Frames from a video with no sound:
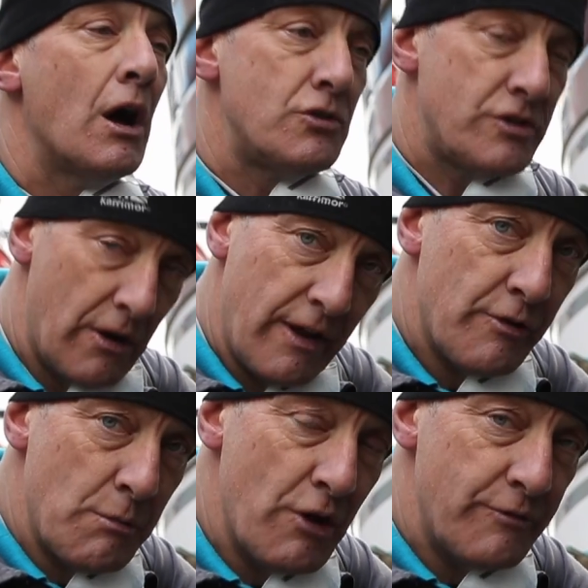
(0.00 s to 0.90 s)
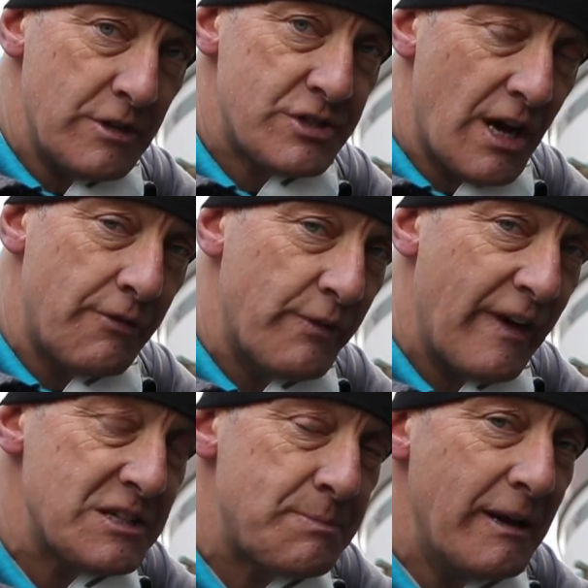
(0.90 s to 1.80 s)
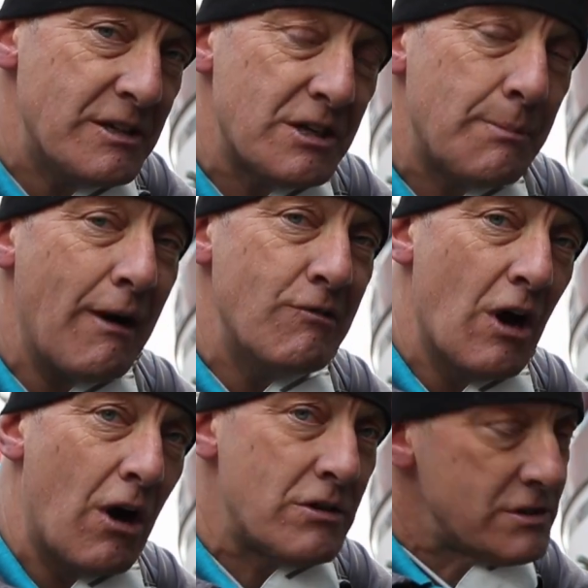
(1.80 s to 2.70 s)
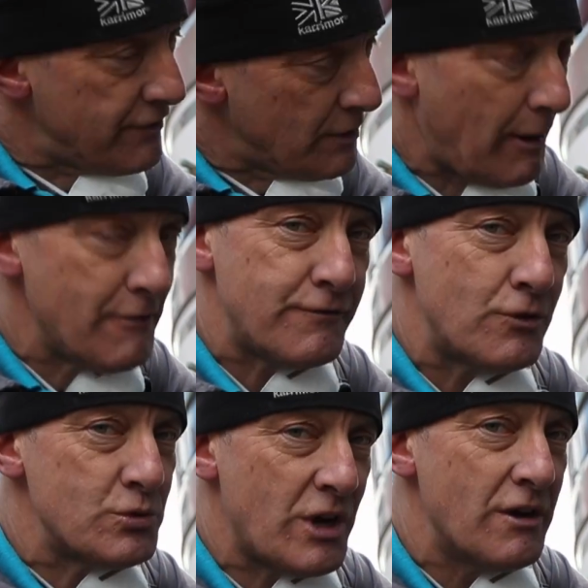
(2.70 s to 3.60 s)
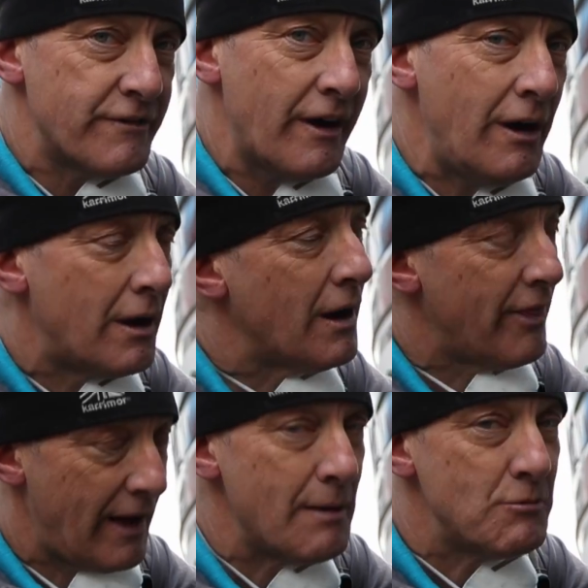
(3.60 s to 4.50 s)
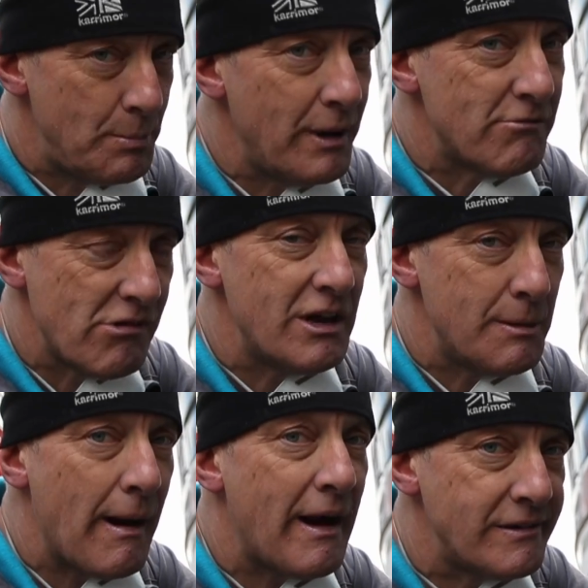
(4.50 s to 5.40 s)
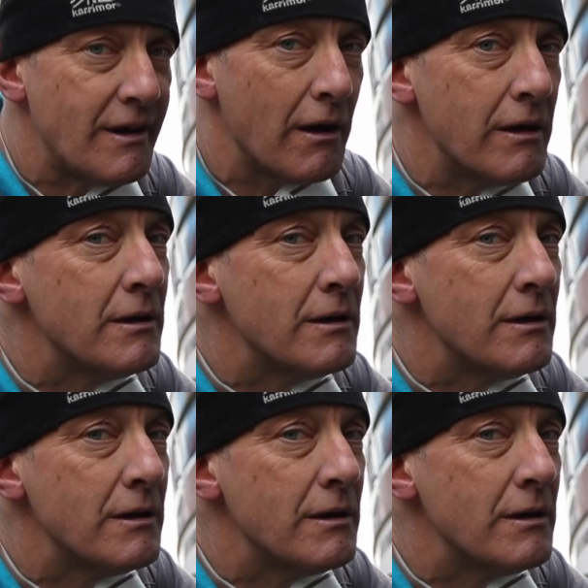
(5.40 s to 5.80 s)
Don't ever move them yourself without speaking to the boat yard, because if the boat falls over, that would be a really bad day.